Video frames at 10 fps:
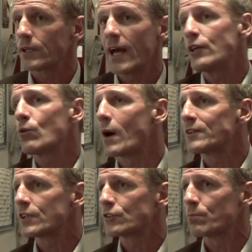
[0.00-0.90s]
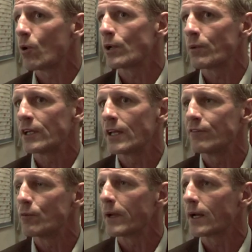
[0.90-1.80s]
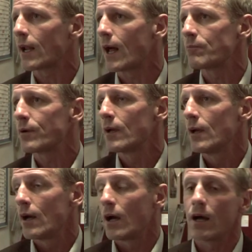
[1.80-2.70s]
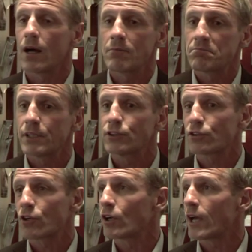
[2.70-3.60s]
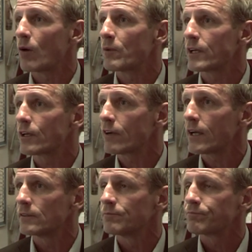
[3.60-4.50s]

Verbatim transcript: But yeah, you're always disappointed when you leave a big club, uh, but you've just got to get on with your career.